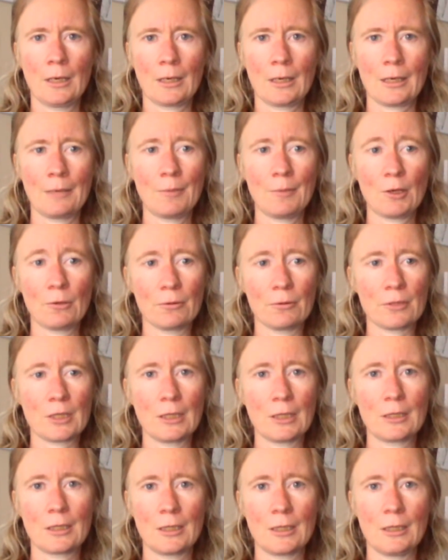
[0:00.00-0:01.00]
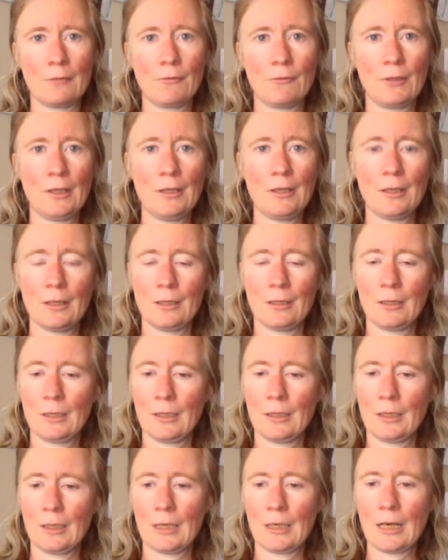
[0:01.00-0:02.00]
chemical sensitivity,
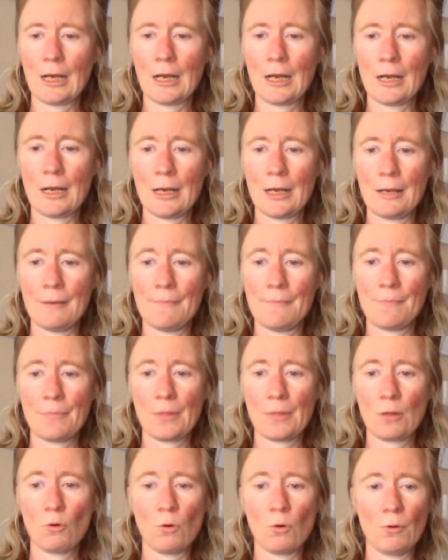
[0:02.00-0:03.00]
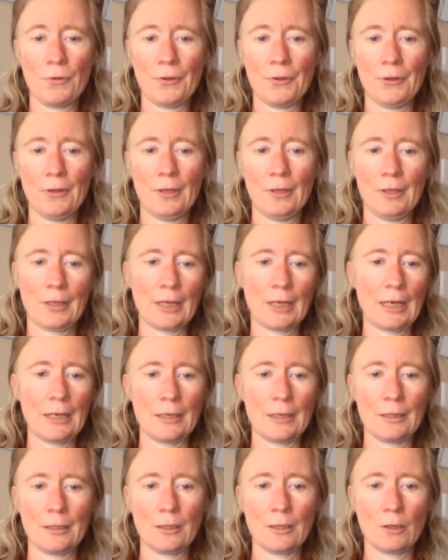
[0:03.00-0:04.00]
or that
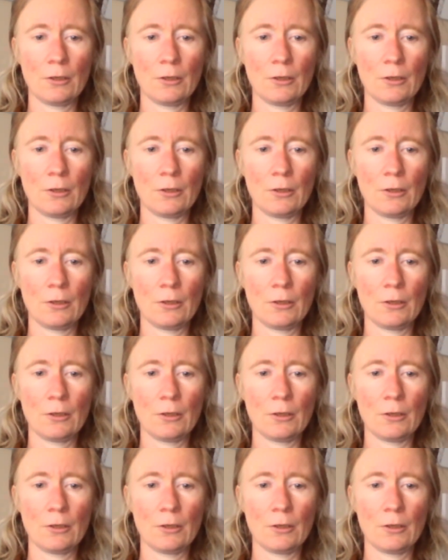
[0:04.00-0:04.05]
they,